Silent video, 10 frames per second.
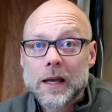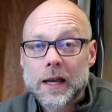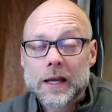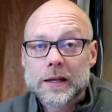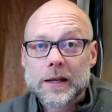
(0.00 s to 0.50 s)

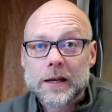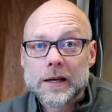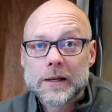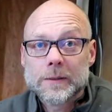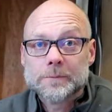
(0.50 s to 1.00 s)
and
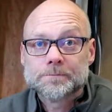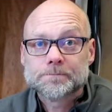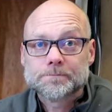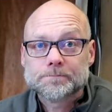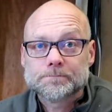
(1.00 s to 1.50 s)
I
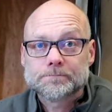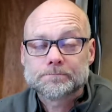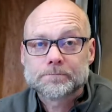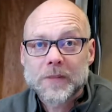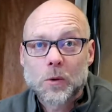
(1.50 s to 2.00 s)

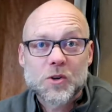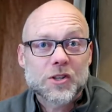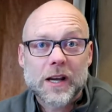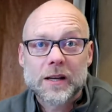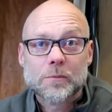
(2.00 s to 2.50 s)

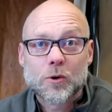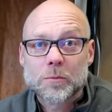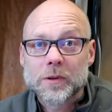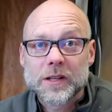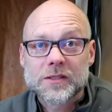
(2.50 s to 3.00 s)
wish I had
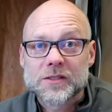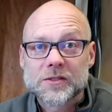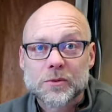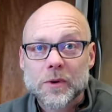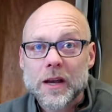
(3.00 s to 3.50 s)
more places
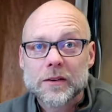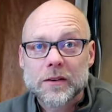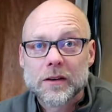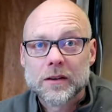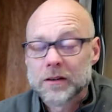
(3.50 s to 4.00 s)
to rent
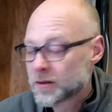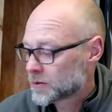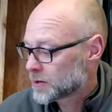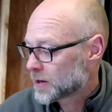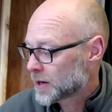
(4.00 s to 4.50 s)

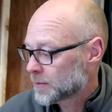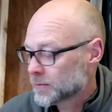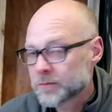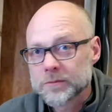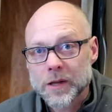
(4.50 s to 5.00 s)
to
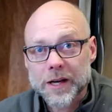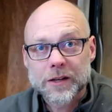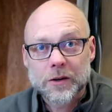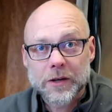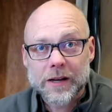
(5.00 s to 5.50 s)
them, but I
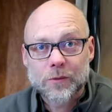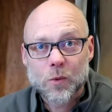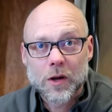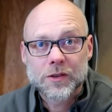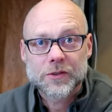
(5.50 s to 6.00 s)
don't. I have
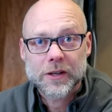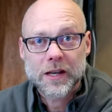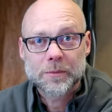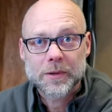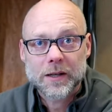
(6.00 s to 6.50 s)
one, so I
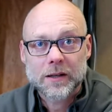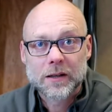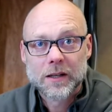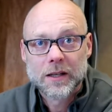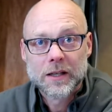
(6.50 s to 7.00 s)
gotta
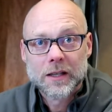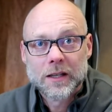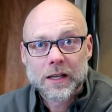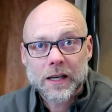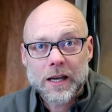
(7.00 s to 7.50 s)

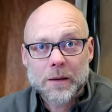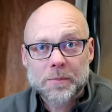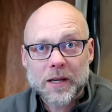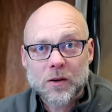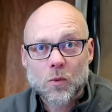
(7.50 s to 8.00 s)

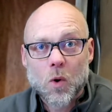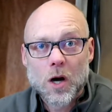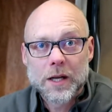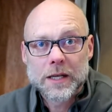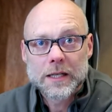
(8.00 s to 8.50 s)
pick
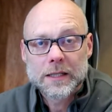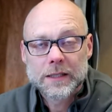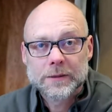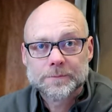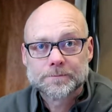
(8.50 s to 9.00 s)
one.
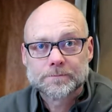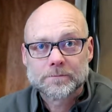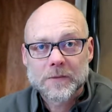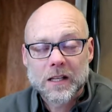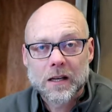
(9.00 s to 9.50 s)

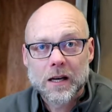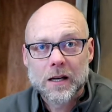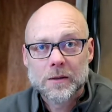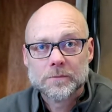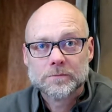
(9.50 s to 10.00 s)

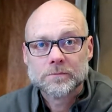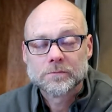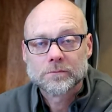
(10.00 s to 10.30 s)
I